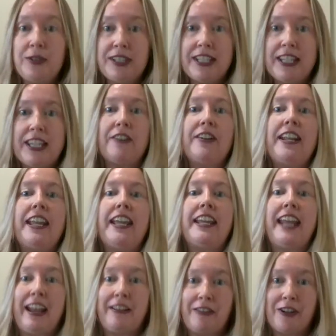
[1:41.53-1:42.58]
food security
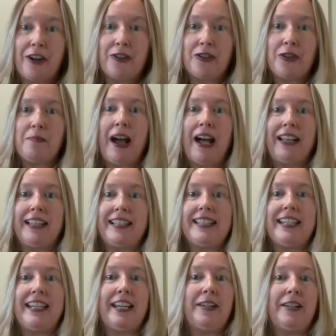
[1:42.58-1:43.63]
and agriculture
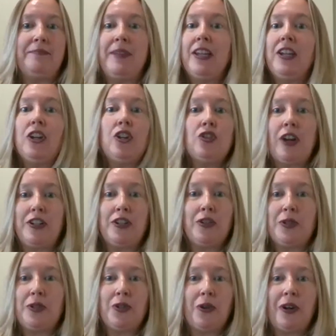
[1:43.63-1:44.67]
policy and trying
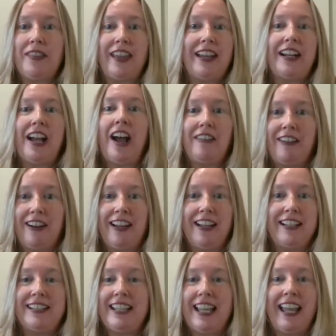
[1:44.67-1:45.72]
to ensure that
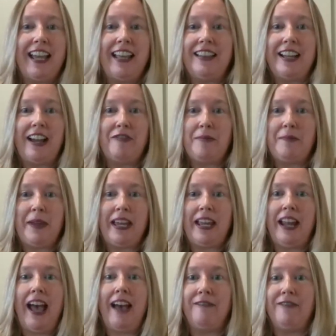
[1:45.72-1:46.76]
Congress and the
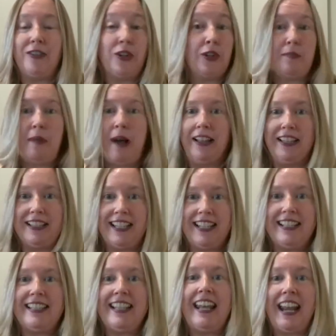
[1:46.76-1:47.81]
government have good
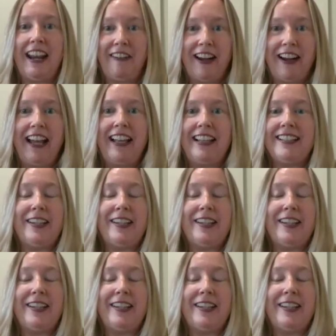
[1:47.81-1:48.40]
policies in that area.